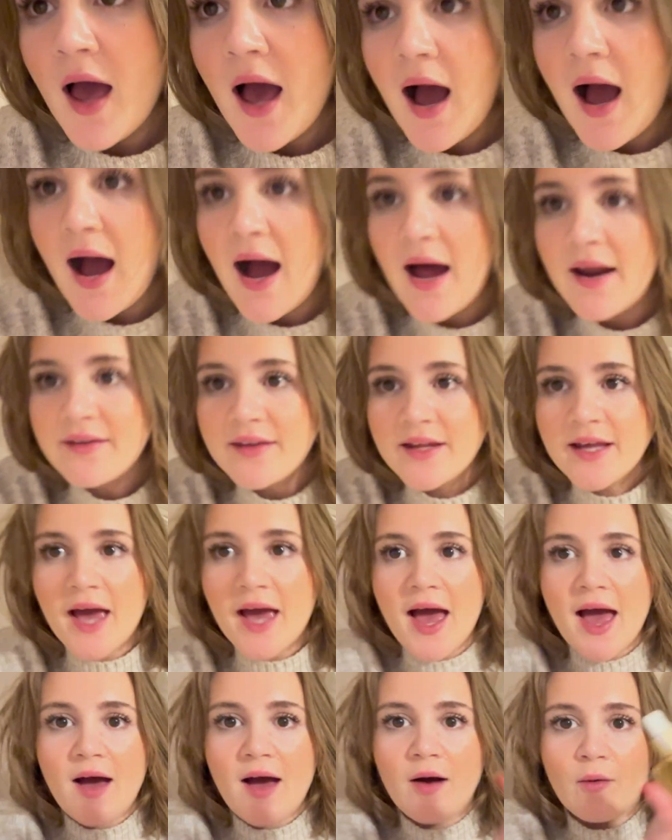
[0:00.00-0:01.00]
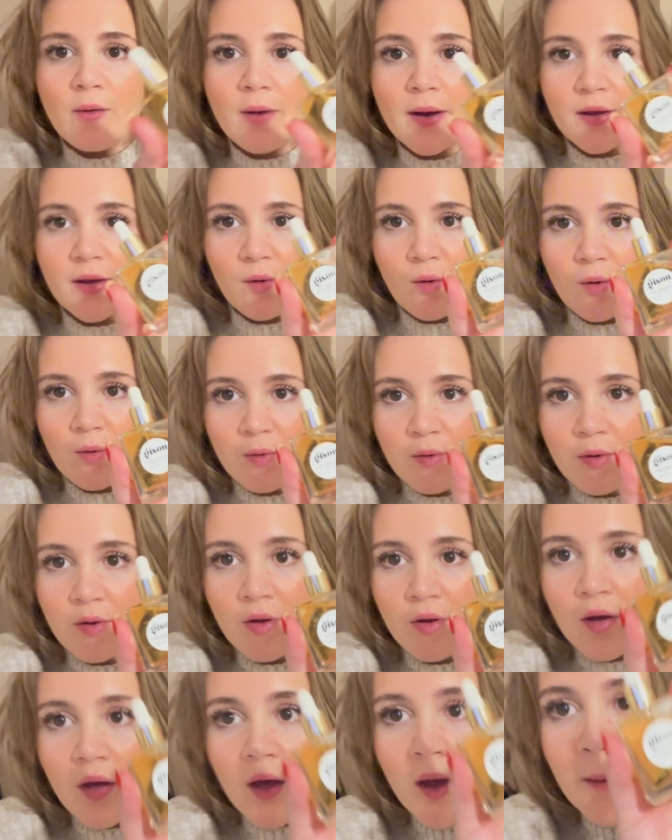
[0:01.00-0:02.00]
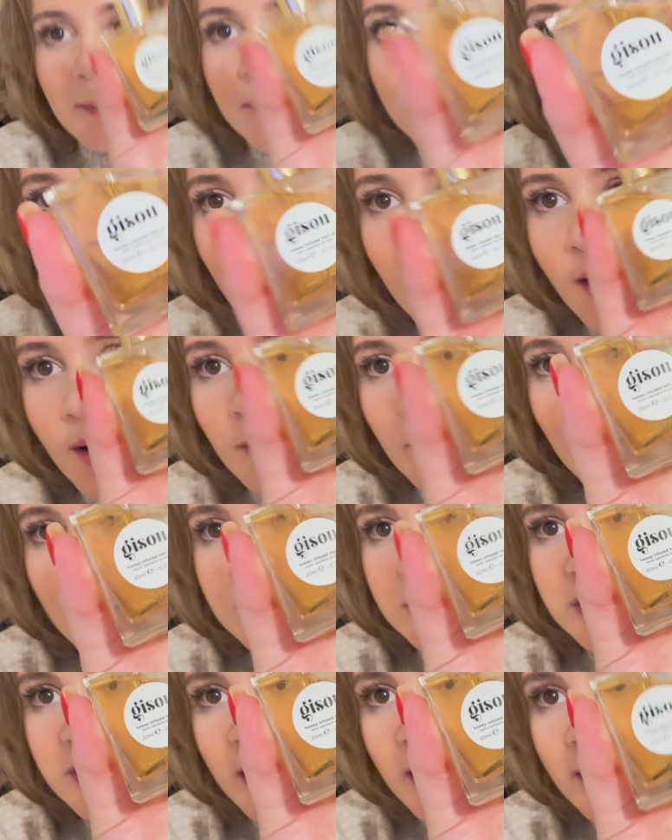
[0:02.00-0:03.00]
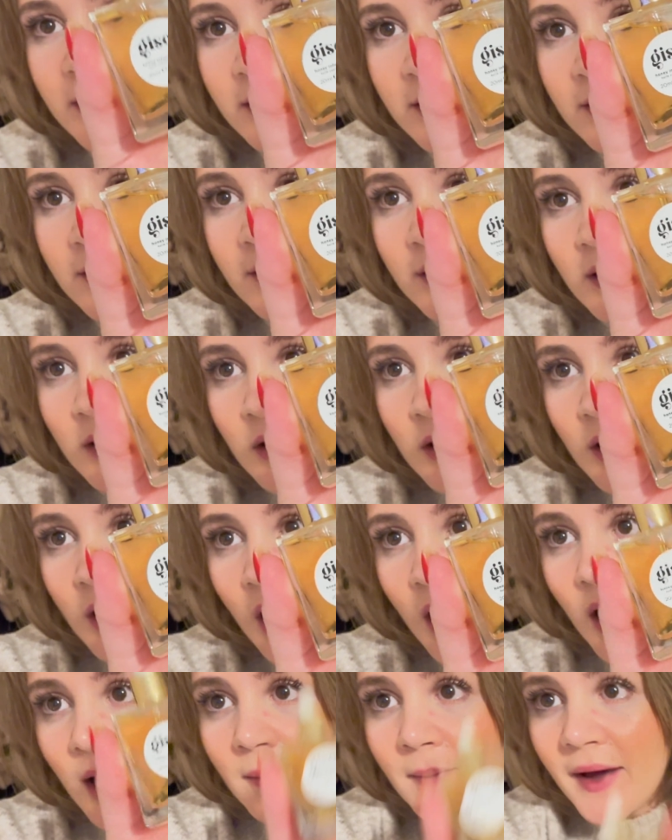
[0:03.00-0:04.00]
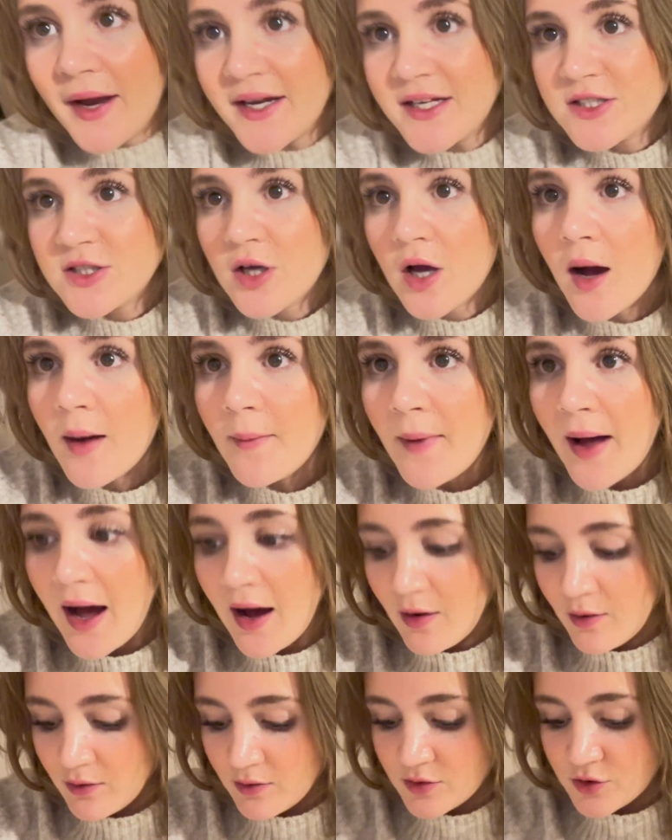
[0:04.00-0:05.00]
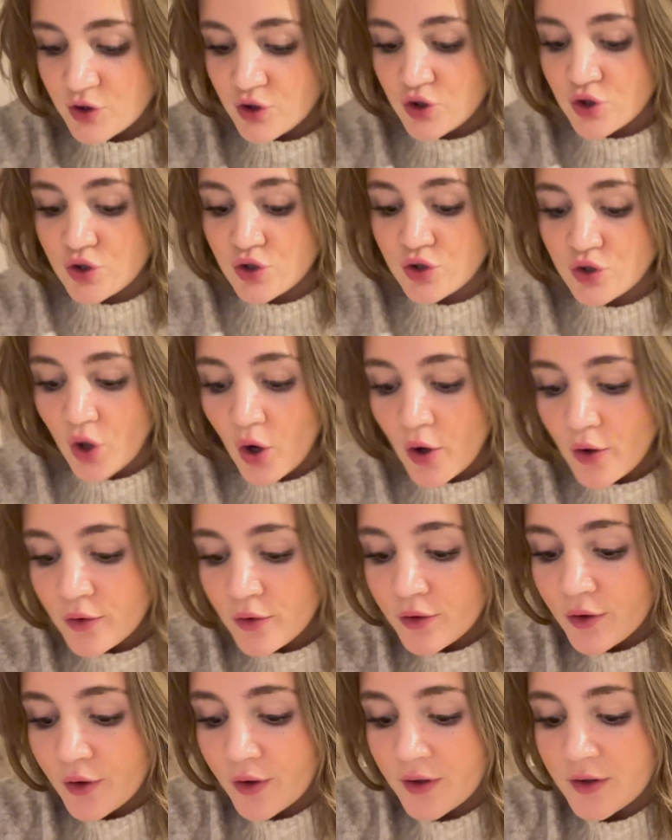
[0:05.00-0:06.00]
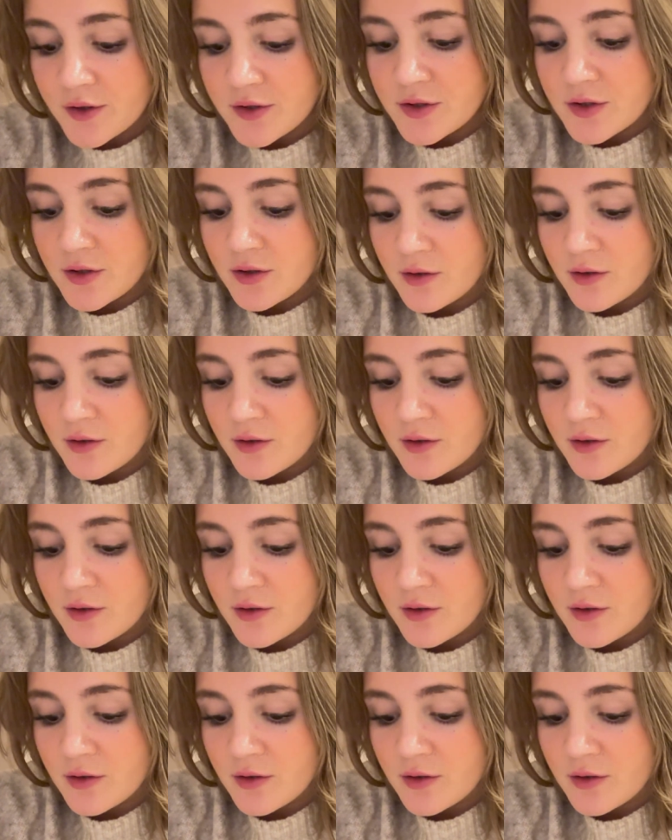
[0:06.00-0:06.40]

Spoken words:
And the hair oil before I washed it, and it's come out so good.